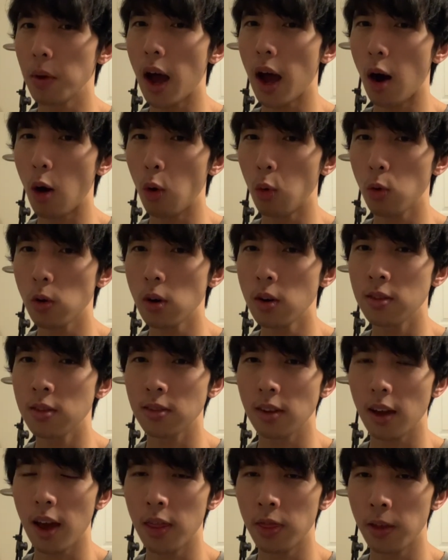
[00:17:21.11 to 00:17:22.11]
outwards
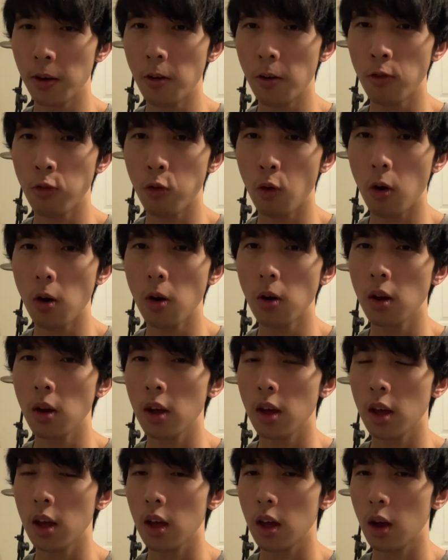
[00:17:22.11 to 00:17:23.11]
and therefore
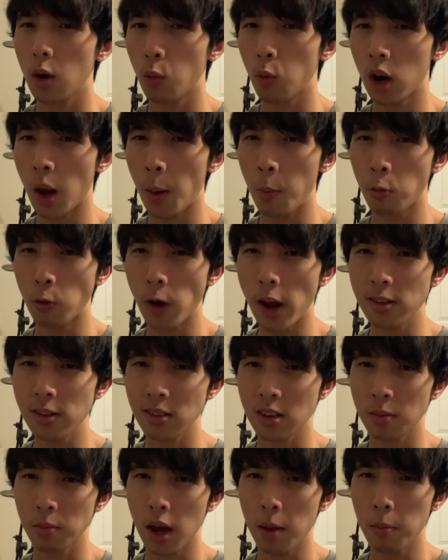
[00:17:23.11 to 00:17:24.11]
when I'm
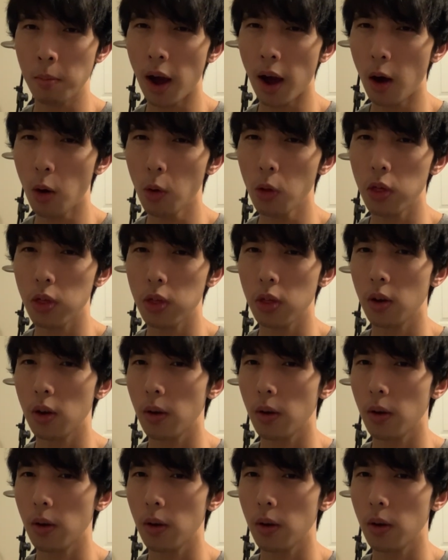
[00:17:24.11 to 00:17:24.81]
resting my mouth